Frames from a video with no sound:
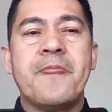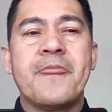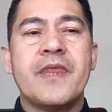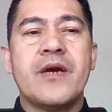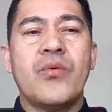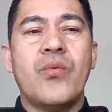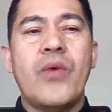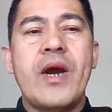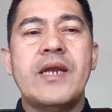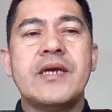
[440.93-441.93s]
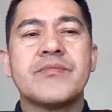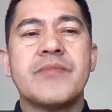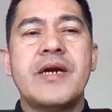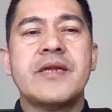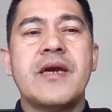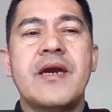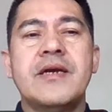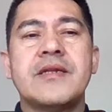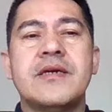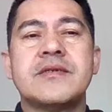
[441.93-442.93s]
Now, while it might
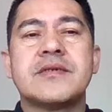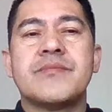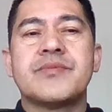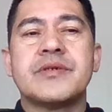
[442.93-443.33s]
aid in some